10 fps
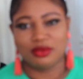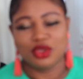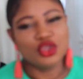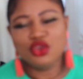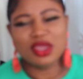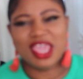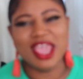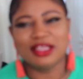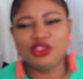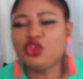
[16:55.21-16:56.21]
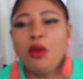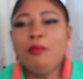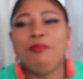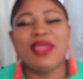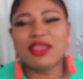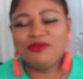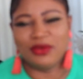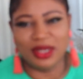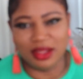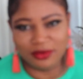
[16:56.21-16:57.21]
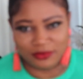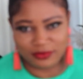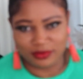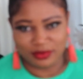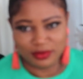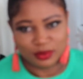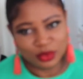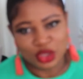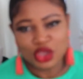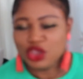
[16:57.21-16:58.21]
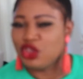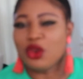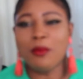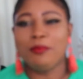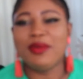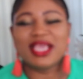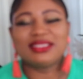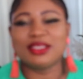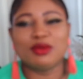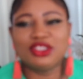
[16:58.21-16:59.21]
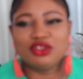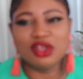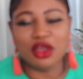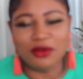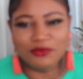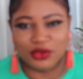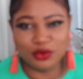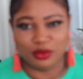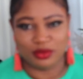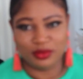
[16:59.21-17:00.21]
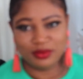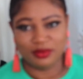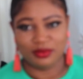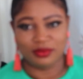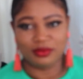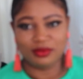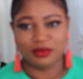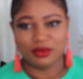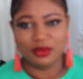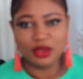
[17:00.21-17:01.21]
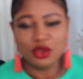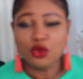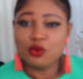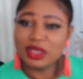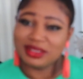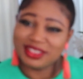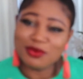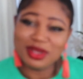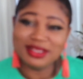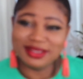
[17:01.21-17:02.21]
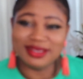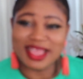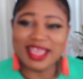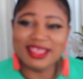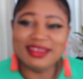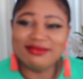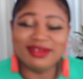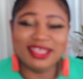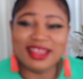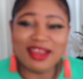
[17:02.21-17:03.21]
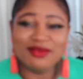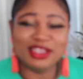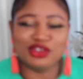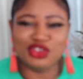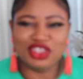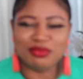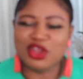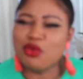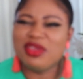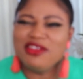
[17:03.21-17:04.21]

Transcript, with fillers: You can't. You don't beg for love. You don't beg someone to love you. When someone is in that in, in that relationship, they will be